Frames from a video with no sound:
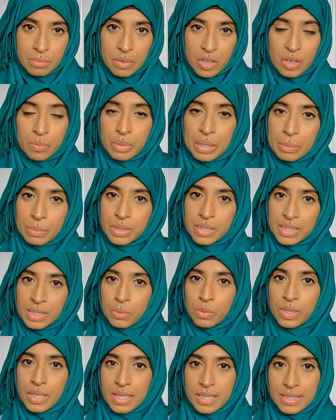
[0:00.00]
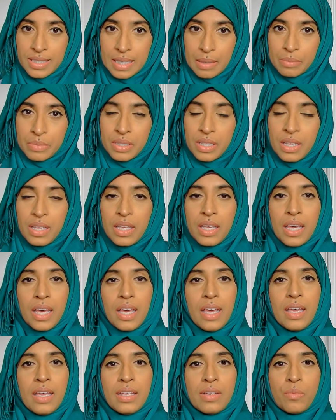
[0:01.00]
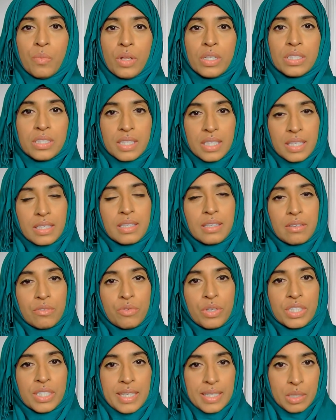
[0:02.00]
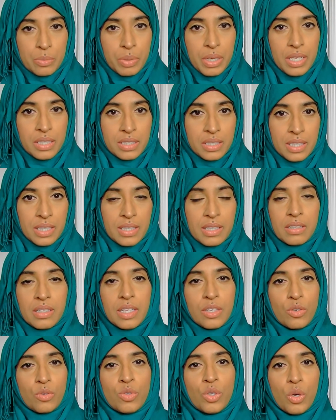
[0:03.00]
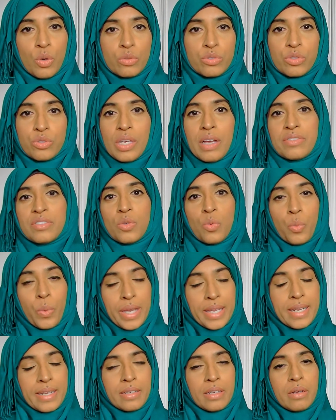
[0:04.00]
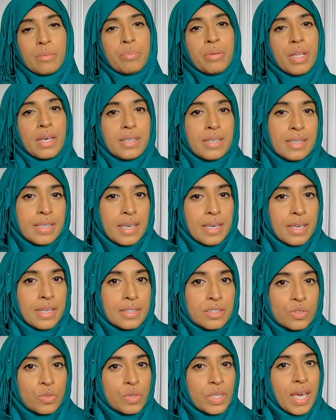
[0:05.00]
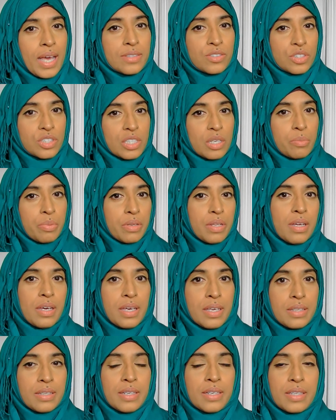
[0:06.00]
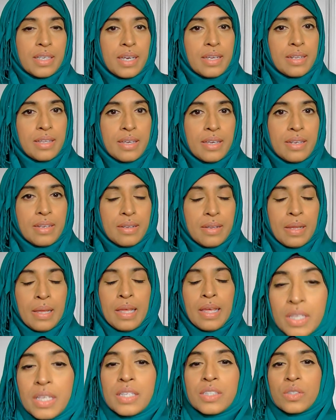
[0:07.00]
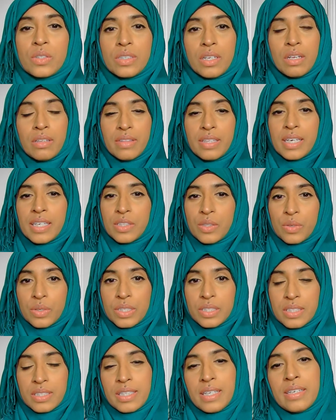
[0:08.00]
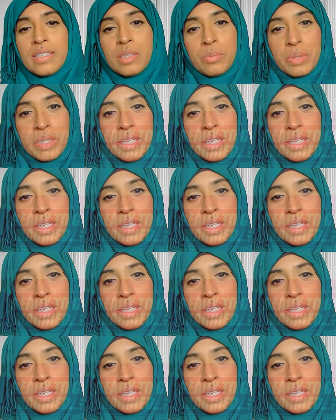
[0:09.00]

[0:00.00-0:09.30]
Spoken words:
amount of people that they will accept. And once they reach that capacity, they'll let you know. So you have to wait and apply again. So you can't just apply and then get in. So another thing I noticed is that in the